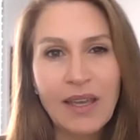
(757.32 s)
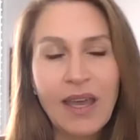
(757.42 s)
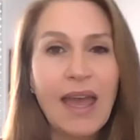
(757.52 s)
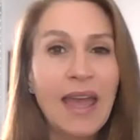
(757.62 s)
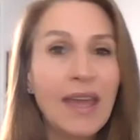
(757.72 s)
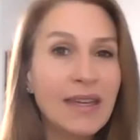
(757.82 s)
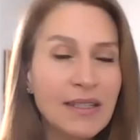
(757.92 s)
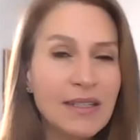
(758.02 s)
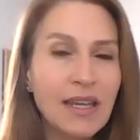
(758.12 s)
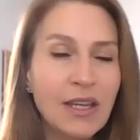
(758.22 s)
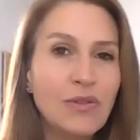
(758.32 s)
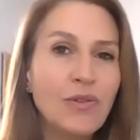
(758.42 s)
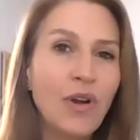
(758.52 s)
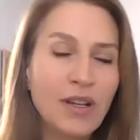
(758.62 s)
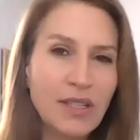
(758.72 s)
and a new
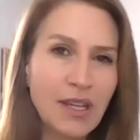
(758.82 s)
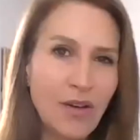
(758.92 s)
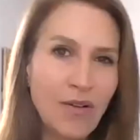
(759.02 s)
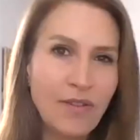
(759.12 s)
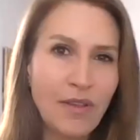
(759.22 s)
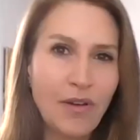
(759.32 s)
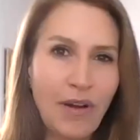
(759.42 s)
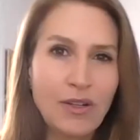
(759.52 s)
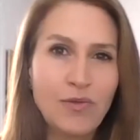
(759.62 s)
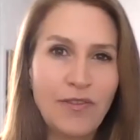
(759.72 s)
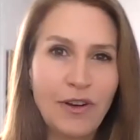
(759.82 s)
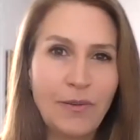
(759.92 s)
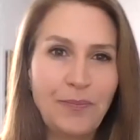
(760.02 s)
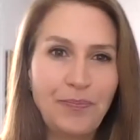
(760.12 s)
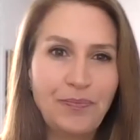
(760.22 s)
crossing over the Grand River.
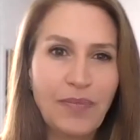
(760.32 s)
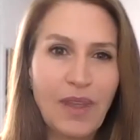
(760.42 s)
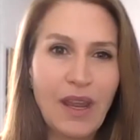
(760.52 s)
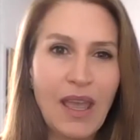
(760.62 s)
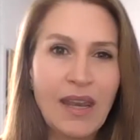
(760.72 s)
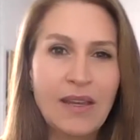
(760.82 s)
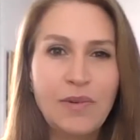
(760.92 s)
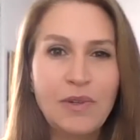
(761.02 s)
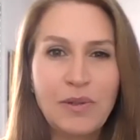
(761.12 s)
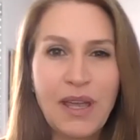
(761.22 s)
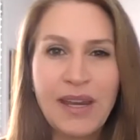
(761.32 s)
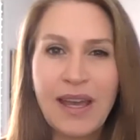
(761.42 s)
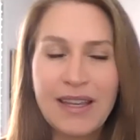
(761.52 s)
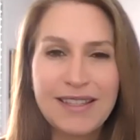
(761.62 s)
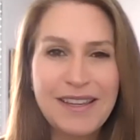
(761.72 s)
And it will create,
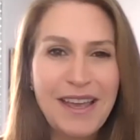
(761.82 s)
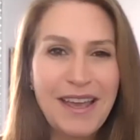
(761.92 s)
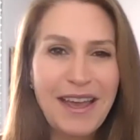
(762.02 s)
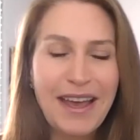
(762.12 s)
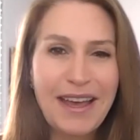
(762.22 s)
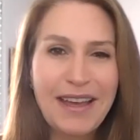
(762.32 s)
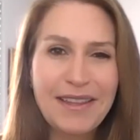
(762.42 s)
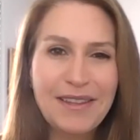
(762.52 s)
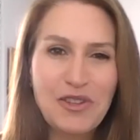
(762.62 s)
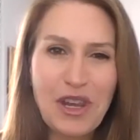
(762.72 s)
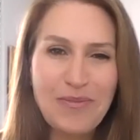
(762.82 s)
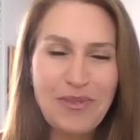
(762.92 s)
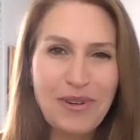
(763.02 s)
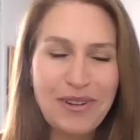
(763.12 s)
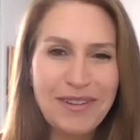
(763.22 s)
as the
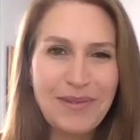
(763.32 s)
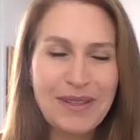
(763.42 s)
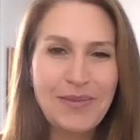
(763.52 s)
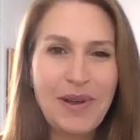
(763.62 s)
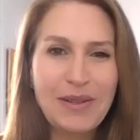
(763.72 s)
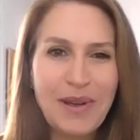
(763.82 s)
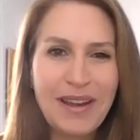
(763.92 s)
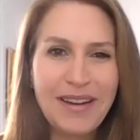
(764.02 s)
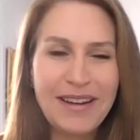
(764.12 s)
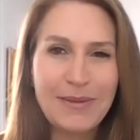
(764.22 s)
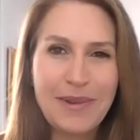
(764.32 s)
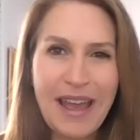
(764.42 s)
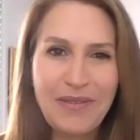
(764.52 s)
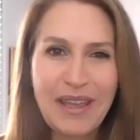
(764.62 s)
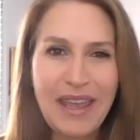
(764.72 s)
Chamber is well aware and has been
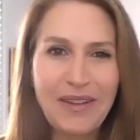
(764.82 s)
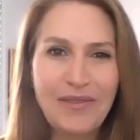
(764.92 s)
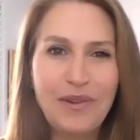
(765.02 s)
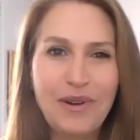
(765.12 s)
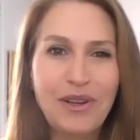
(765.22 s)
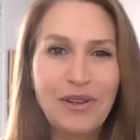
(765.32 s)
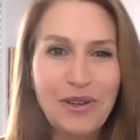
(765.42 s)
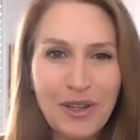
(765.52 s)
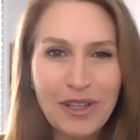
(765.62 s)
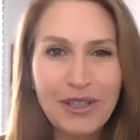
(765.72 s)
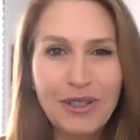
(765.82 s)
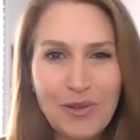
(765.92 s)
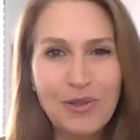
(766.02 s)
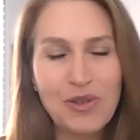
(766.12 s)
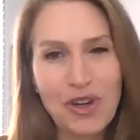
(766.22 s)
advocating for, good
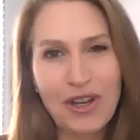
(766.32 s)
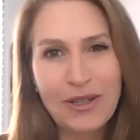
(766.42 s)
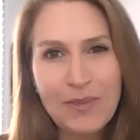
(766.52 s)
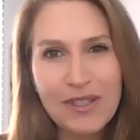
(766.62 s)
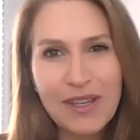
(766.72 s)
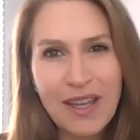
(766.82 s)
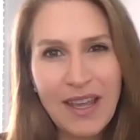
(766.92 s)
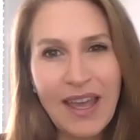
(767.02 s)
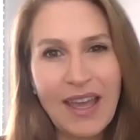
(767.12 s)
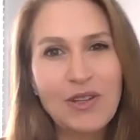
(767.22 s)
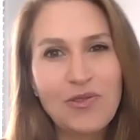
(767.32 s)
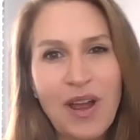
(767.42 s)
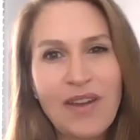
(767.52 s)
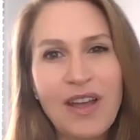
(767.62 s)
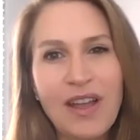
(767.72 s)
local jobs and
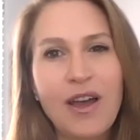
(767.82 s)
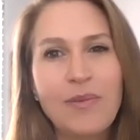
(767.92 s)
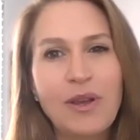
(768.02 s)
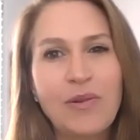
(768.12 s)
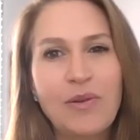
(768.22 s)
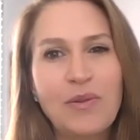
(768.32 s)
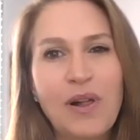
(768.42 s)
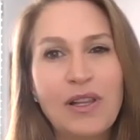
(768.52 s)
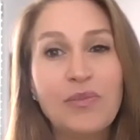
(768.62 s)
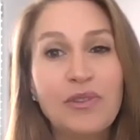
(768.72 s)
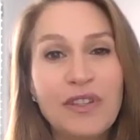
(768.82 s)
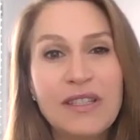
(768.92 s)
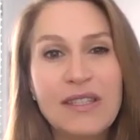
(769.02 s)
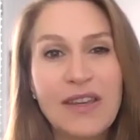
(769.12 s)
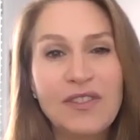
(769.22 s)
drive economic growth while improving
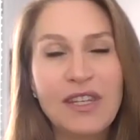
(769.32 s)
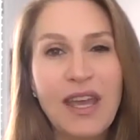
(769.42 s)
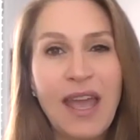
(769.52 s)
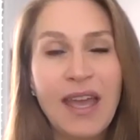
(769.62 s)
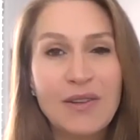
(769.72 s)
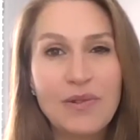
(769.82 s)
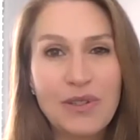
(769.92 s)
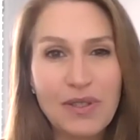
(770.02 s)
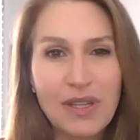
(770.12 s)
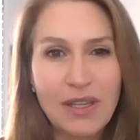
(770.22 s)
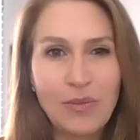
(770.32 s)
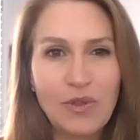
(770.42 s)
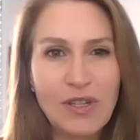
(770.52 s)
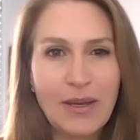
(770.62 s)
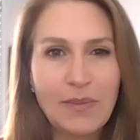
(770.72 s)
safety and reducing commute
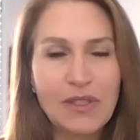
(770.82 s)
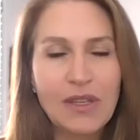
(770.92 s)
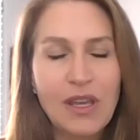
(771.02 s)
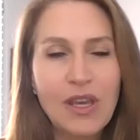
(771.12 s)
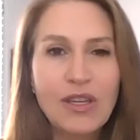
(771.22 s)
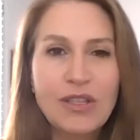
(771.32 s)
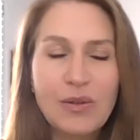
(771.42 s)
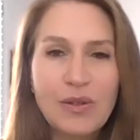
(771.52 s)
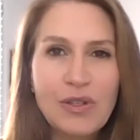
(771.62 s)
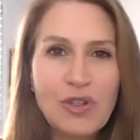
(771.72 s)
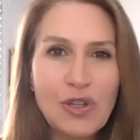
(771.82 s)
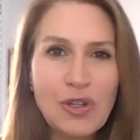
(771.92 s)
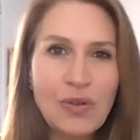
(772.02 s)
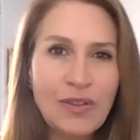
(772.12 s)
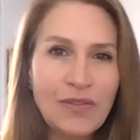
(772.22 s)
times. So in
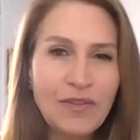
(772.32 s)
June of